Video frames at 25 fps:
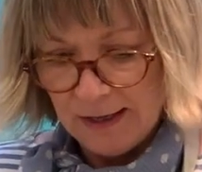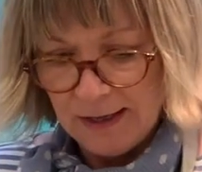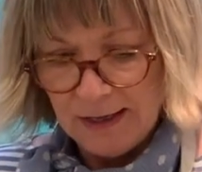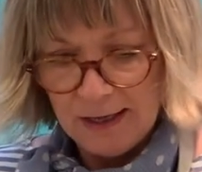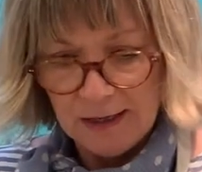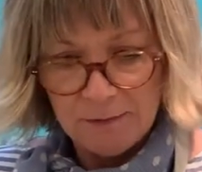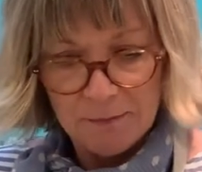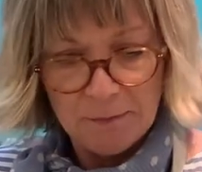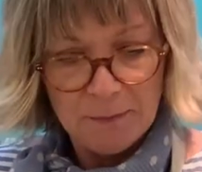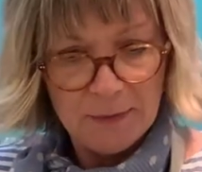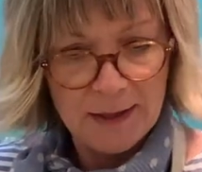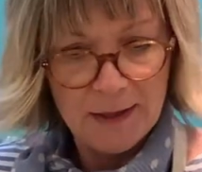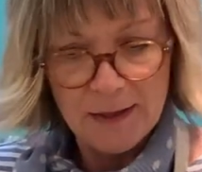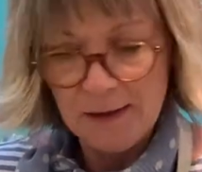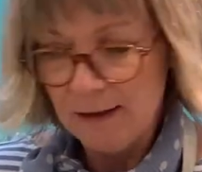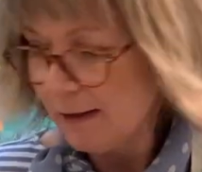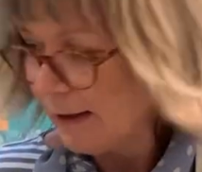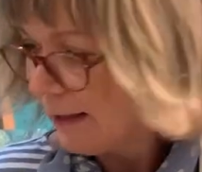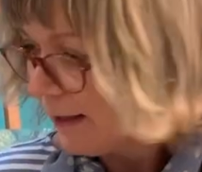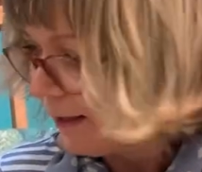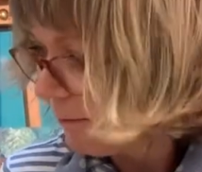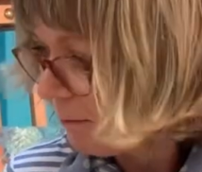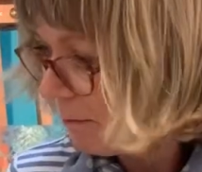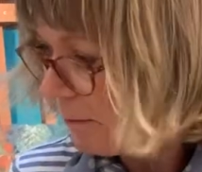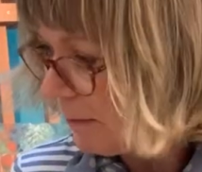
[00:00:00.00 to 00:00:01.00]

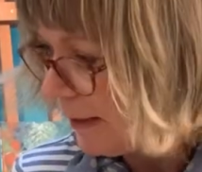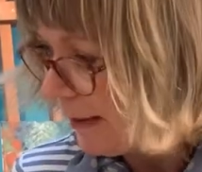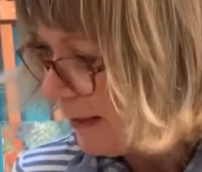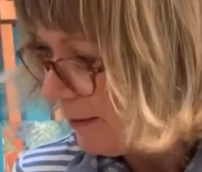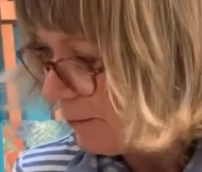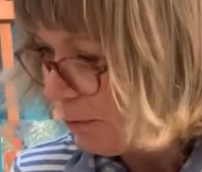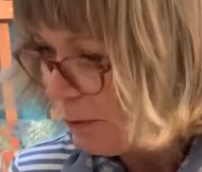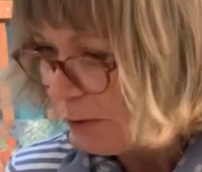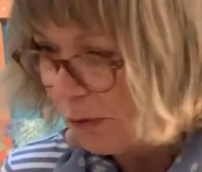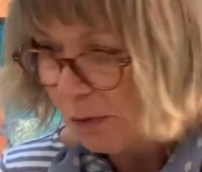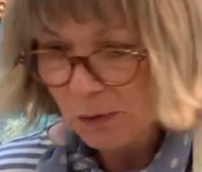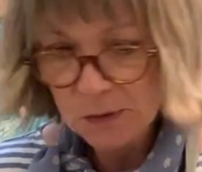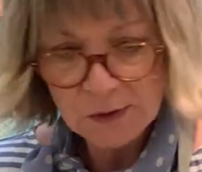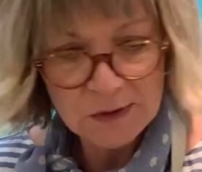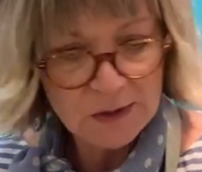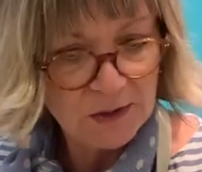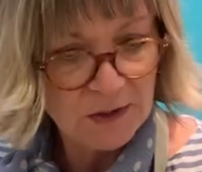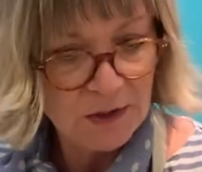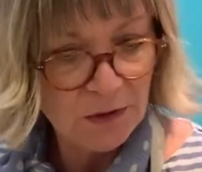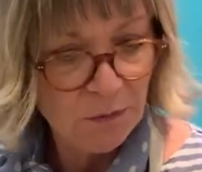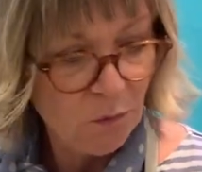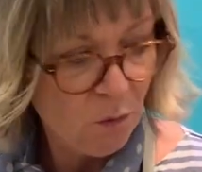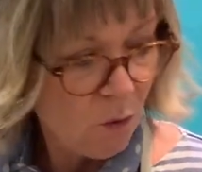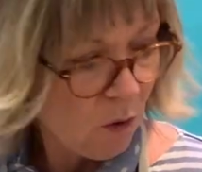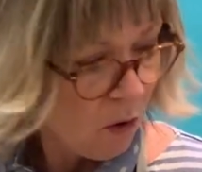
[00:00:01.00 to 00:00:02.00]
in the water
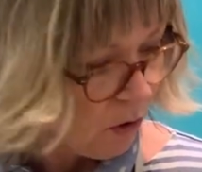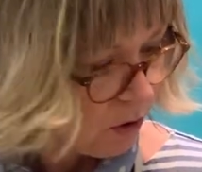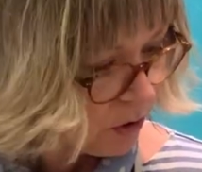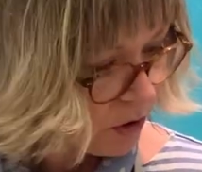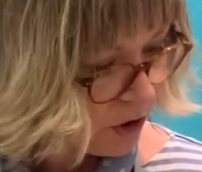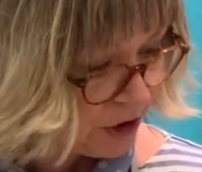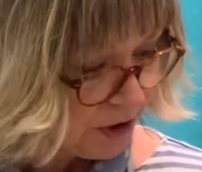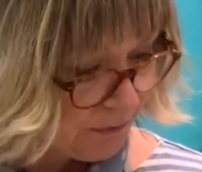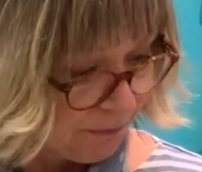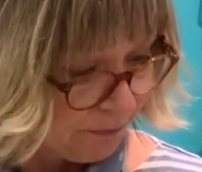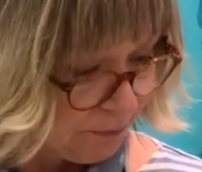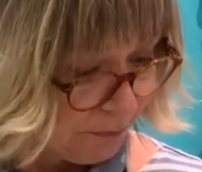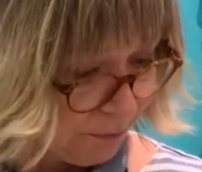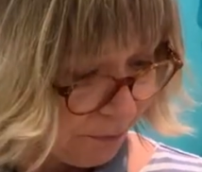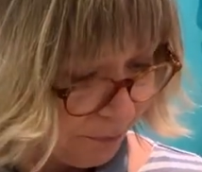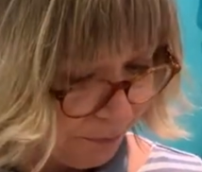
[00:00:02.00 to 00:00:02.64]
to wash.